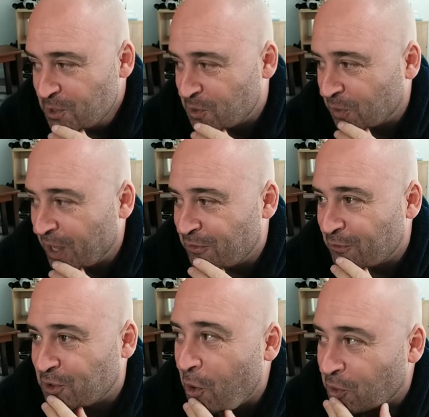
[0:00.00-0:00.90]
to a life
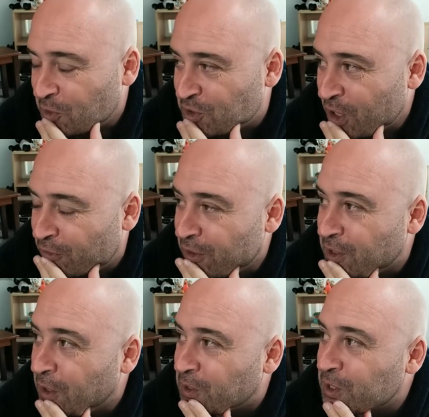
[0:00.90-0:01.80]
of total
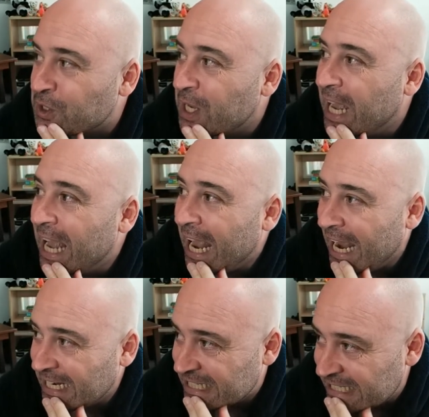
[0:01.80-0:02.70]
self-indulgence
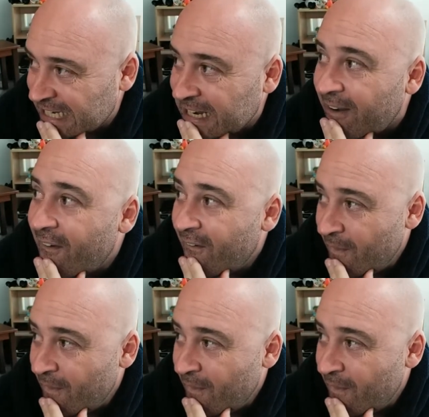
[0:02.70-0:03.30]
and sin.